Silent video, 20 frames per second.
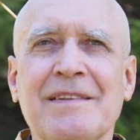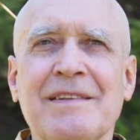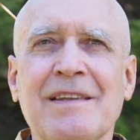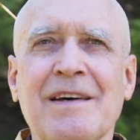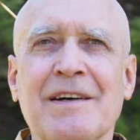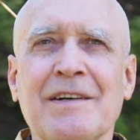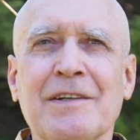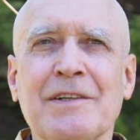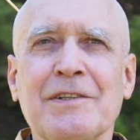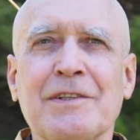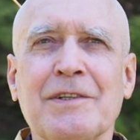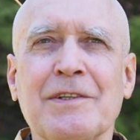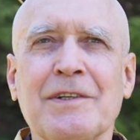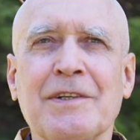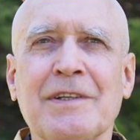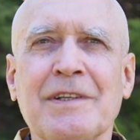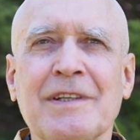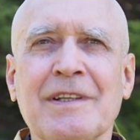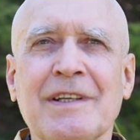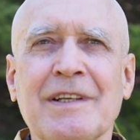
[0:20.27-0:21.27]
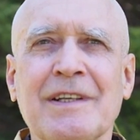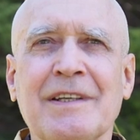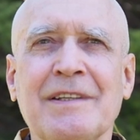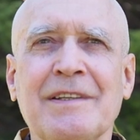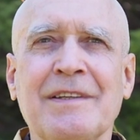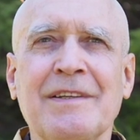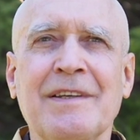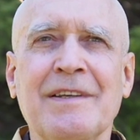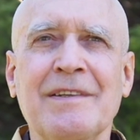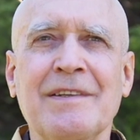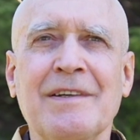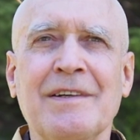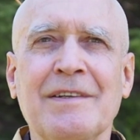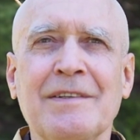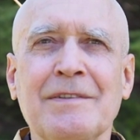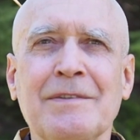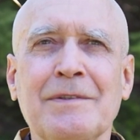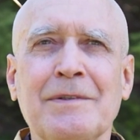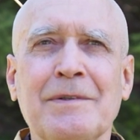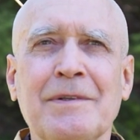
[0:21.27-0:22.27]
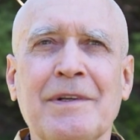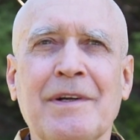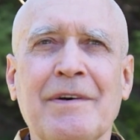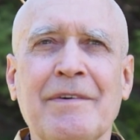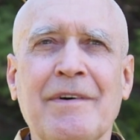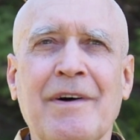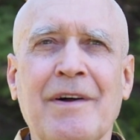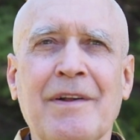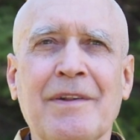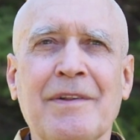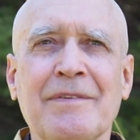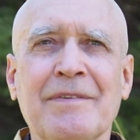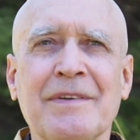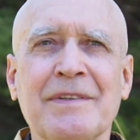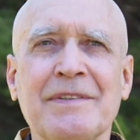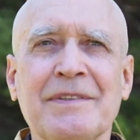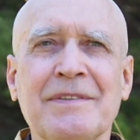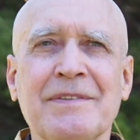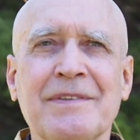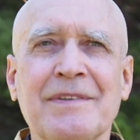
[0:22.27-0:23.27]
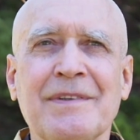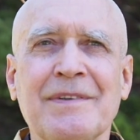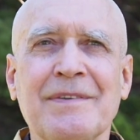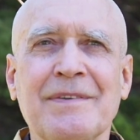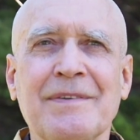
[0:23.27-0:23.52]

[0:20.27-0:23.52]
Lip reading: Heng Shi and I and Heng Lu and all of us